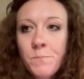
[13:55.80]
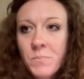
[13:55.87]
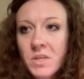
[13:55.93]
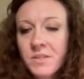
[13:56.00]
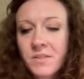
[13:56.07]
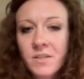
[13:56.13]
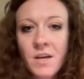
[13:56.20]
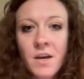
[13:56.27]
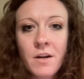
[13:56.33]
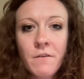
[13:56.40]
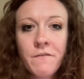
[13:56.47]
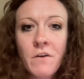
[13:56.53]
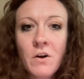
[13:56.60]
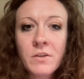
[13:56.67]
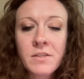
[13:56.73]
said a
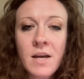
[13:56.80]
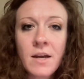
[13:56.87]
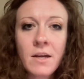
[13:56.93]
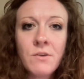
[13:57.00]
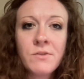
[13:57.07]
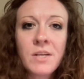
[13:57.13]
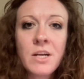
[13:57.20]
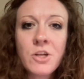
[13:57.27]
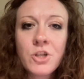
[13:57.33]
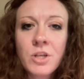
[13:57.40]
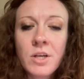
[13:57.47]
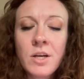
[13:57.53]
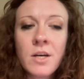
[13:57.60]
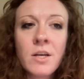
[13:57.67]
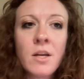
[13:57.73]
false
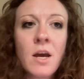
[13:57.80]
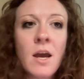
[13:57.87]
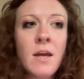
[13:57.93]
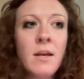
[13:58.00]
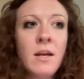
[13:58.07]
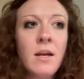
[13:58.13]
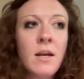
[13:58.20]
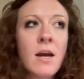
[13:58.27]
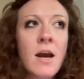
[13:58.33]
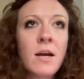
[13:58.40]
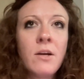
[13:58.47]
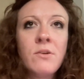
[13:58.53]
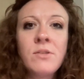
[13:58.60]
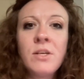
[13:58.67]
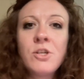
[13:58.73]
accusation, any
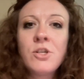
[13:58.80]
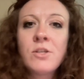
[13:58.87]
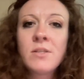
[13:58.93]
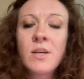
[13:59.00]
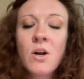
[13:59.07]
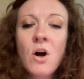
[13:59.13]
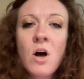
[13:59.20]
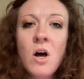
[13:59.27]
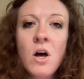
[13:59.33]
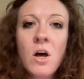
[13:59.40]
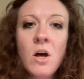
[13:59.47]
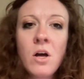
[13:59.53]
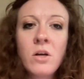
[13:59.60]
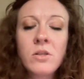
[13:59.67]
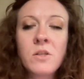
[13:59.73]
accusations at
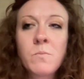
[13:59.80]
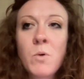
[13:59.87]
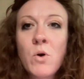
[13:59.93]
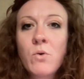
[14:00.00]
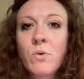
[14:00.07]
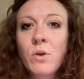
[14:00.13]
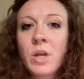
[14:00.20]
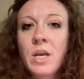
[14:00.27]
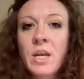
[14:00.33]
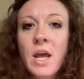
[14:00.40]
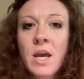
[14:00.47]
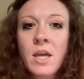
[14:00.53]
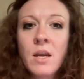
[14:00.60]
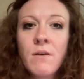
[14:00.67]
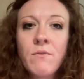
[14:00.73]
all, spoke really
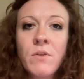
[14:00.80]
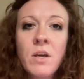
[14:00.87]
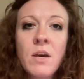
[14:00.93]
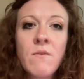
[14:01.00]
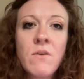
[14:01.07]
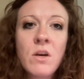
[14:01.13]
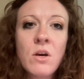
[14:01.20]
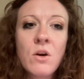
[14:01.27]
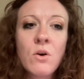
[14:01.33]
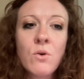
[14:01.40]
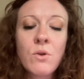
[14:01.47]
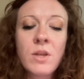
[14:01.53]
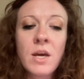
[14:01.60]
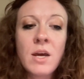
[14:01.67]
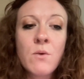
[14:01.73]
negatively of
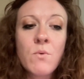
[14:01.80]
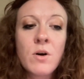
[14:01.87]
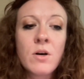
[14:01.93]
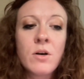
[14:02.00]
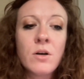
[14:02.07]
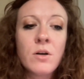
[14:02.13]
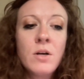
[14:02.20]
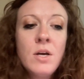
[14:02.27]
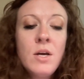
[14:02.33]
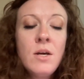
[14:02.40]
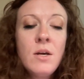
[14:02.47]
you. They will